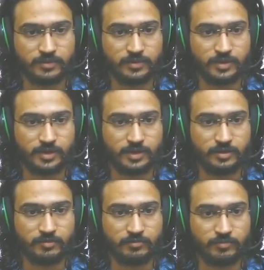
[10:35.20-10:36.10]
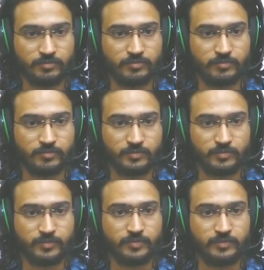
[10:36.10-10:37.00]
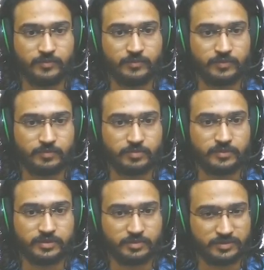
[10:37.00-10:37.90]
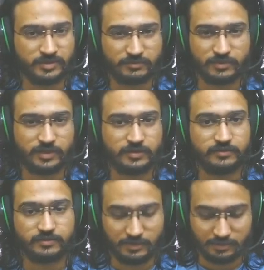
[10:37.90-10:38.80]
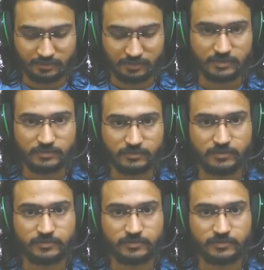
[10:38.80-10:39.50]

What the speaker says: name the project, because that's what it is right now.